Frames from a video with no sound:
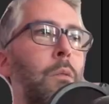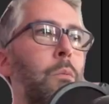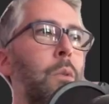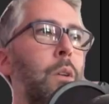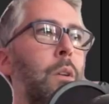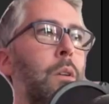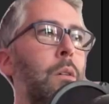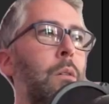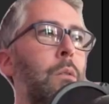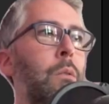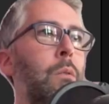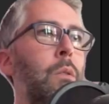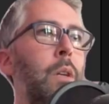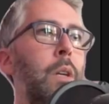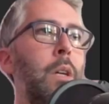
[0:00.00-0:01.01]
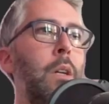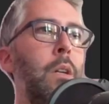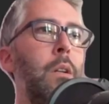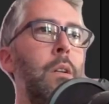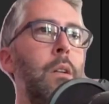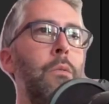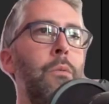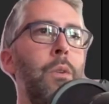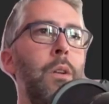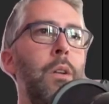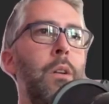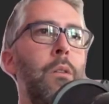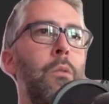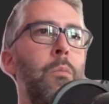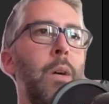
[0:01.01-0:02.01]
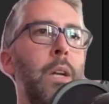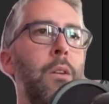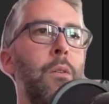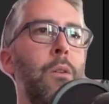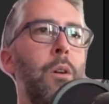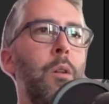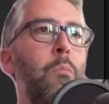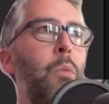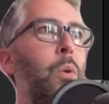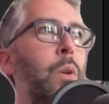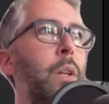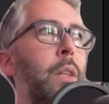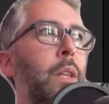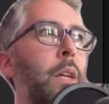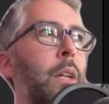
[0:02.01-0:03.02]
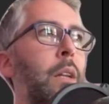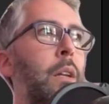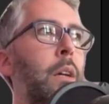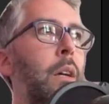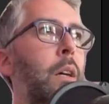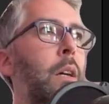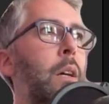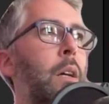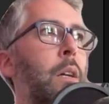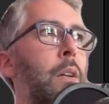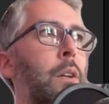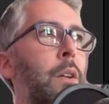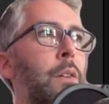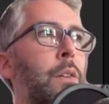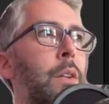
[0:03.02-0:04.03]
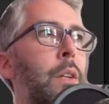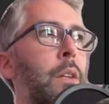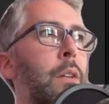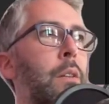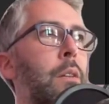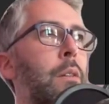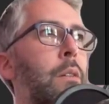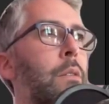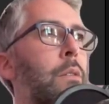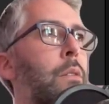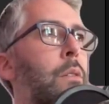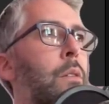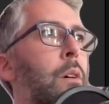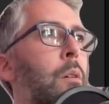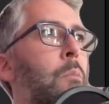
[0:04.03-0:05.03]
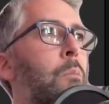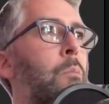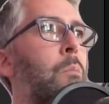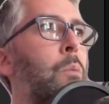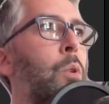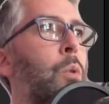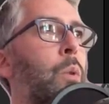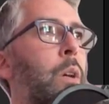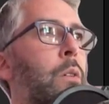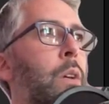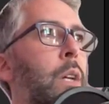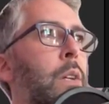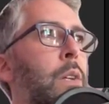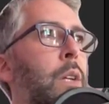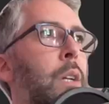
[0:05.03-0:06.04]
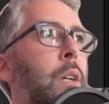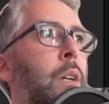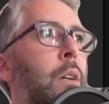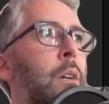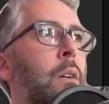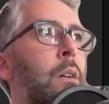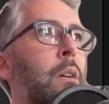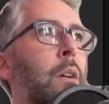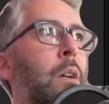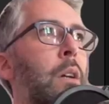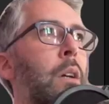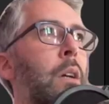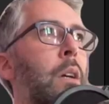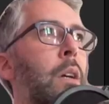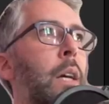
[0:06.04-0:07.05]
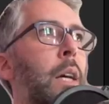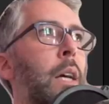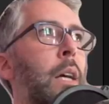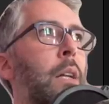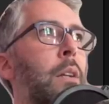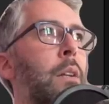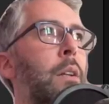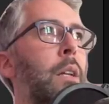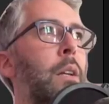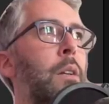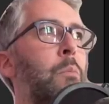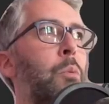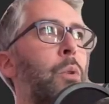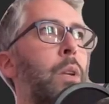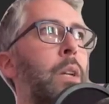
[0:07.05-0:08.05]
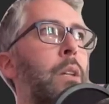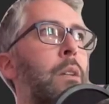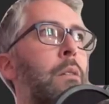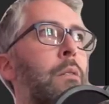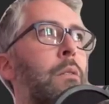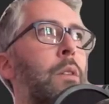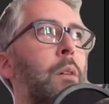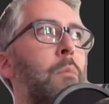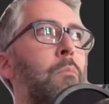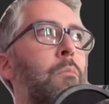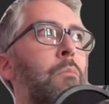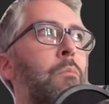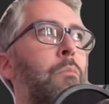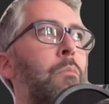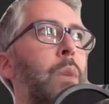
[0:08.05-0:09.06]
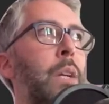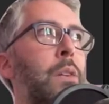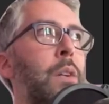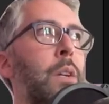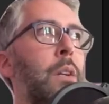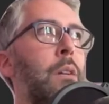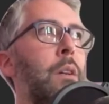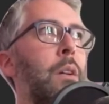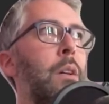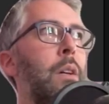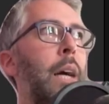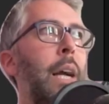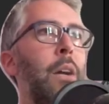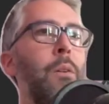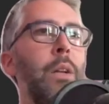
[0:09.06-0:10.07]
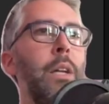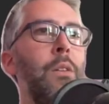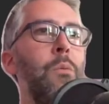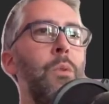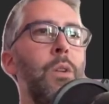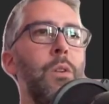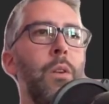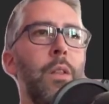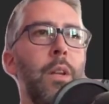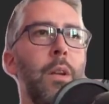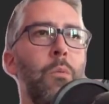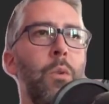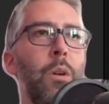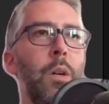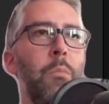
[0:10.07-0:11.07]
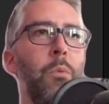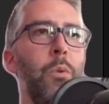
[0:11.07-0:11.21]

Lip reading: we go. And if we go back to our component, then you can see that some query is here, and it has put in some basic accolades, which is I think what I put